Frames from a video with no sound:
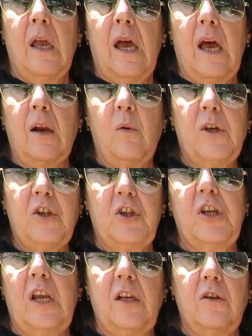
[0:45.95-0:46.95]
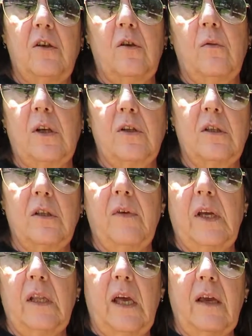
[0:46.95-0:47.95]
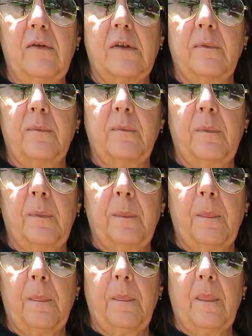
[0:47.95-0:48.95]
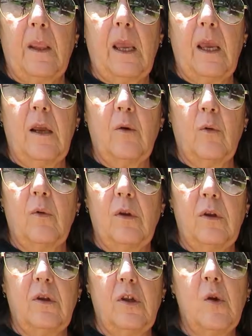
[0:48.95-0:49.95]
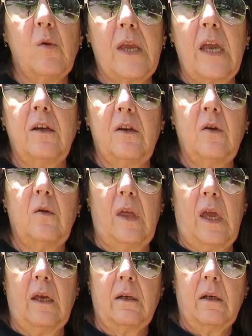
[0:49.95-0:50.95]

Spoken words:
How do we change the directions of our lives? And you can do that.